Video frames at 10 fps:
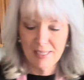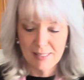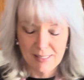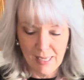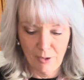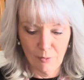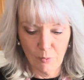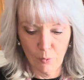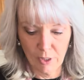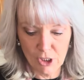So
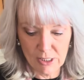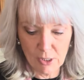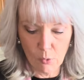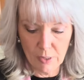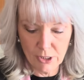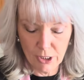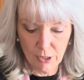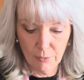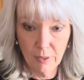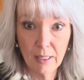we're just going
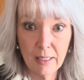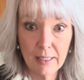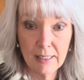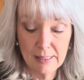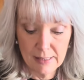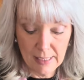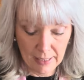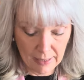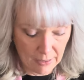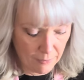to
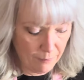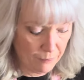take our,